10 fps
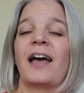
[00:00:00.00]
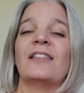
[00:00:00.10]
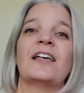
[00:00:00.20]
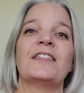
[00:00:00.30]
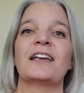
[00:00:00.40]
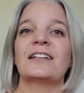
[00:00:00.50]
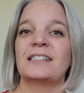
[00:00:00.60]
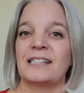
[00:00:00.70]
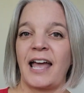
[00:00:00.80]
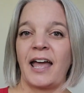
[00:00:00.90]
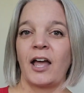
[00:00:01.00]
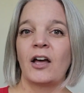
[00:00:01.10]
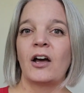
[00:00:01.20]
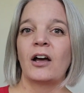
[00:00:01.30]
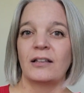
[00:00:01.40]
And then they can
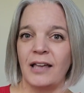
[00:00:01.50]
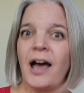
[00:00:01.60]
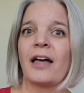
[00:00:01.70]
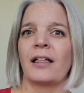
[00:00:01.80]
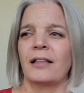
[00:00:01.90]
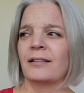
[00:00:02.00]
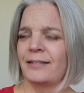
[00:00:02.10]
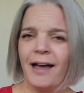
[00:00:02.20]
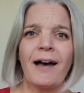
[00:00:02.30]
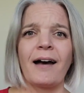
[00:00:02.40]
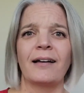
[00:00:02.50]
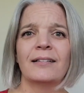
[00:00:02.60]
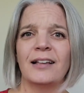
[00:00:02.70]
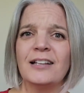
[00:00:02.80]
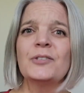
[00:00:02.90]
say, yeah, that
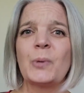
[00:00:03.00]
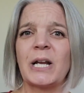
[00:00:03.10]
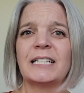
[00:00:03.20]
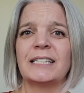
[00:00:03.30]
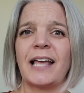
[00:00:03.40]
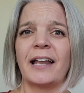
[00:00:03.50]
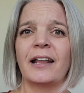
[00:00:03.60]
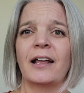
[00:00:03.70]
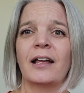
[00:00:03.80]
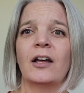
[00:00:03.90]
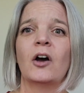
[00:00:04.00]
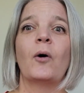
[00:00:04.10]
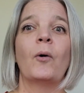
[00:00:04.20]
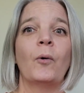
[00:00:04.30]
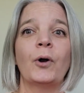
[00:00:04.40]
is what I said.
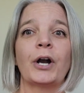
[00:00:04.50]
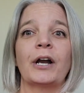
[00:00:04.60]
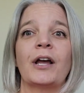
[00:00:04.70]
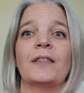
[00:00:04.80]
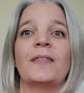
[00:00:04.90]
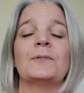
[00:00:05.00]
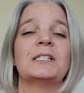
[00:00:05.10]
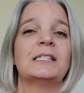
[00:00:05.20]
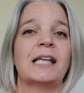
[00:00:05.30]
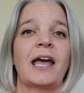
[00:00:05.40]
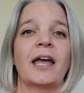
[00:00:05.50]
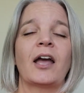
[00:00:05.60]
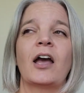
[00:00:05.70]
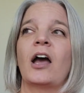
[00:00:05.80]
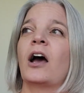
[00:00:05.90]
Or they would
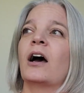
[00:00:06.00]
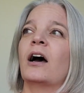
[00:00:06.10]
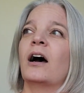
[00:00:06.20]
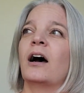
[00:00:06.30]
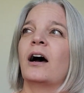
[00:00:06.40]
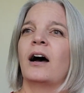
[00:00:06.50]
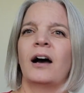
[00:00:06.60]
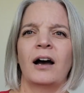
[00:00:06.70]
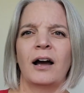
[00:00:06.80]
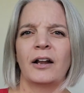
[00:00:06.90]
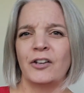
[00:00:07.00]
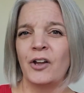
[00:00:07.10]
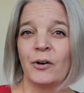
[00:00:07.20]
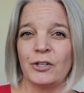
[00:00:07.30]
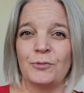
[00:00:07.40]
say,
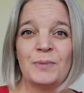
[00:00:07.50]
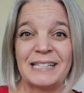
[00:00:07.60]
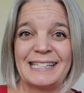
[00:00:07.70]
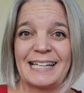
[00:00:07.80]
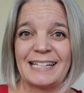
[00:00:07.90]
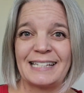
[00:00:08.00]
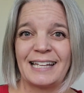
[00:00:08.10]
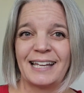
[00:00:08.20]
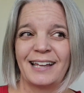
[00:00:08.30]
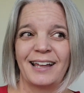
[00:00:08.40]
no, you missed it.